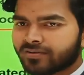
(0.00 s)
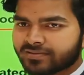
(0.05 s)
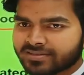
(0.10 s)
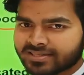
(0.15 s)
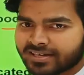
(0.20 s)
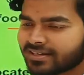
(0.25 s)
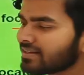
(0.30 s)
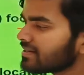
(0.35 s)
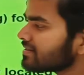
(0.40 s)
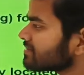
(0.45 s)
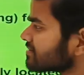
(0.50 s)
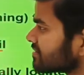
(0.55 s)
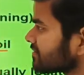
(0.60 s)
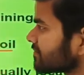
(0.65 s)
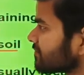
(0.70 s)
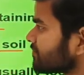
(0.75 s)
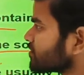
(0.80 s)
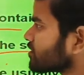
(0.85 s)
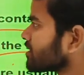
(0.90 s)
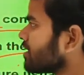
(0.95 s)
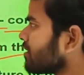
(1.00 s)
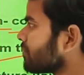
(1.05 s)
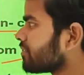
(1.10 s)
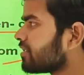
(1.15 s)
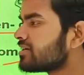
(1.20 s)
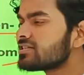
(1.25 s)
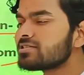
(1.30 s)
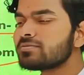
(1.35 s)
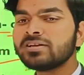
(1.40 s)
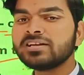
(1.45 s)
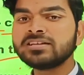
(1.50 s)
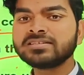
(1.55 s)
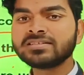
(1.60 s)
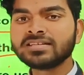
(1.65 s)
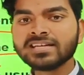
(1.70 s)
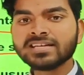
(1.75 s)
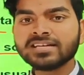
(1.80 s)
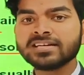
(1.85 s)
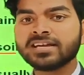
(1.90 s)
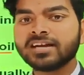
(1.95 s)
Obviously yes. Plants will
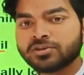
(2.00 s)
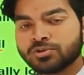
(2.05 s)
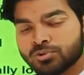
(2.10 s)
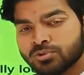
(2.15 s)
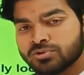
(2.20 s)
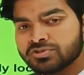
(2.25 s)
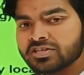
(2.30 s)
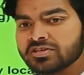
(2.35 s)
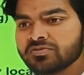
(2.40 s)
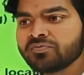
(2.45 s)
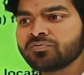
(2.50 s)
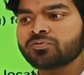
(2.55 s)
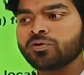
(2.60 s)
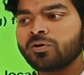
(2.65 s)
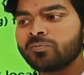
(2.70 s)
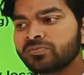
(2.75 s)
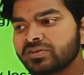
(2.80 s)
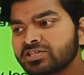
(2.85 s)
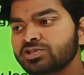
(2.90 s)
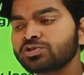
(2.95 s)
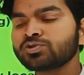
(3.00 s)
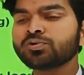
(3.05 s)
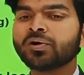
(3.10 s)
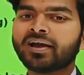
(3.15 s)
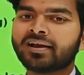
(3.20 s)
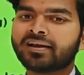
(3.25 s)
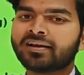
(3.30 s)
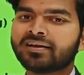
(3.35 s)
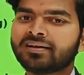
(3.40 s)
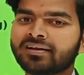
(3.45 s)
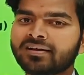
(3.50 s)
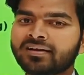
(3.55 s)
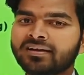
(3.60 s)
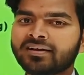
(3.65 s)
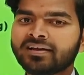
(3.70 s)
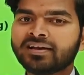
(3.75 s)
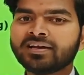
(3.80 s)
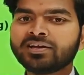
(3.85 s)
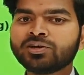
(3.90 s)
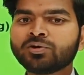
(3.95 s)
take nitrogen from the soil
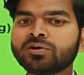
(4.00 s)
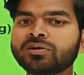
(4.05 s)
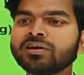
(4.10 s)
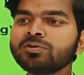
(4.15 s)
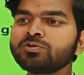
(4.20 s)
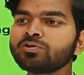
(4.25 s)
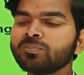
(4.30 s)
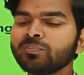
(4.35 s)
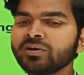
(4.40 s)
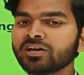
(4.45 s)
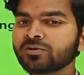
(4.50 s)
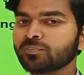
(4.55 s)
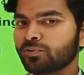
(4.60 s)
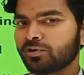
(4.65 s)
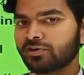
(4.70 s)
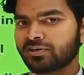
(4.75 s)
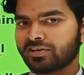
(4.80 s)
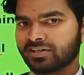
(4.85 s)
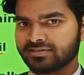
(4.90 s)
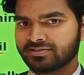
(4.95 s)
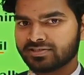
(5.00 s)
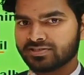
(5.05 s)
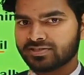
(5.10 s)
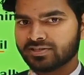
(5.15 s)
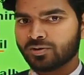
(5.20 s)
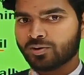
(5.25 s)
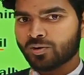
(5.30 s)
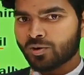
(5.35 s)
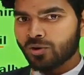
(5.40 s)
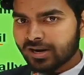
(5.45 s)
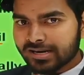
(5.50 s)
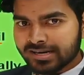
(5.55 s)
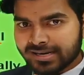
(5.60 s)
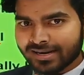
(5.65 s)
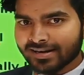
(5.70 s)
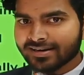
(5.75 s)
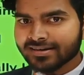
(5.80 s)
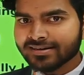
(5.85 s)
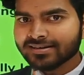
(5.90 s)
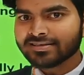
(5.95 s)
in order to make proteins. All
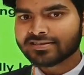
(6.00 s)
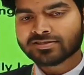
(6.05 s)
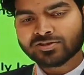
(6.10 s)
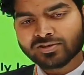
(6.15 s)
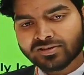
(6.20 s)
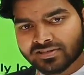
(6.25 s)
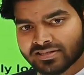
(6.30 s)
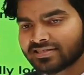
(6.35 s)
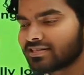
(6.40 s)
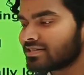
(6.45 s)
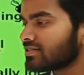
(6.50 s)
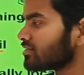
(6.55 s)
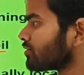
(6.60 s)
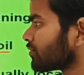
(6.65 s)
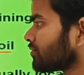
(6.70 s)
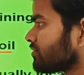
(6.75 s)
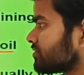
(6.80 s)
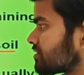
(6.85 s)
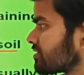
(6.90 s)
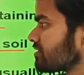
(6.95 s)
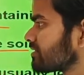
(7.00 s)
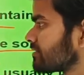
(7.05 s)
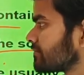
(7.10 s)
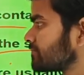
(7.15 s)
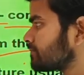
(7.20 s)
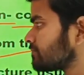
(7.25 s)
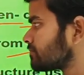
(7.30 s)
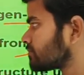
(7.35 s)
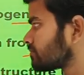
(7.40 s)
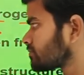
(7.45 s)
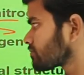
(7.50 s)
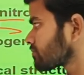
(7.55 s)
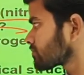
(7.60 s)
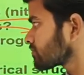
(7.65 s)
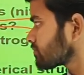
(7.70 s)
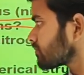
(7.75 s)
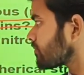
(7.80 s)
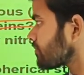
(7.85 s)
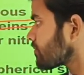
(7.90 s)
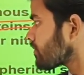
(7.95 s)
clear? So this is your questions.
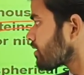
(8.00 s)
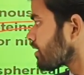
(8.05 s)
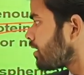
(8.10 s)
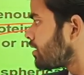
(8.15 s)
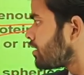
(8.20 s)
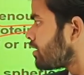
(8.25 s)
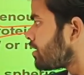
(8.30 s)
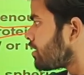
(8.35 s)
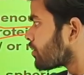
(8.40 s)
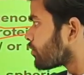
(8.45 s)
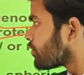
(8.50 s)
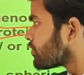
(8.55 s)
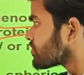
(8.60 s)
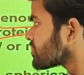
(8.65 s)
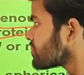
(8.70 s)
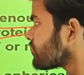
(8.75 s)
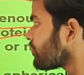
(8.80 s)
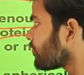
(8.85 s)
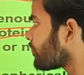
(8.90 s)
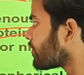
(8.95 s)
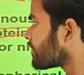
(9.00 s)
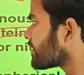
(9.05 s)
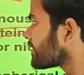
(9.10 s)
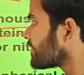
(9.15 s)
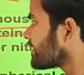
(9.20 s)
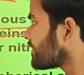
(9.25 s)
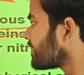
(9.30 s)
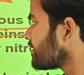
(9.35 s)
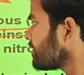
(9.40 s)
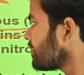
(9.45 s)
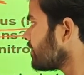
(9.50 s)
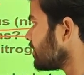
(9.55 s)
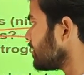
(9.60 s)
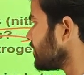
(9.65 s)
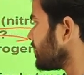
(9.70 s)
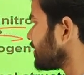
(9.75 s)
Question 40a.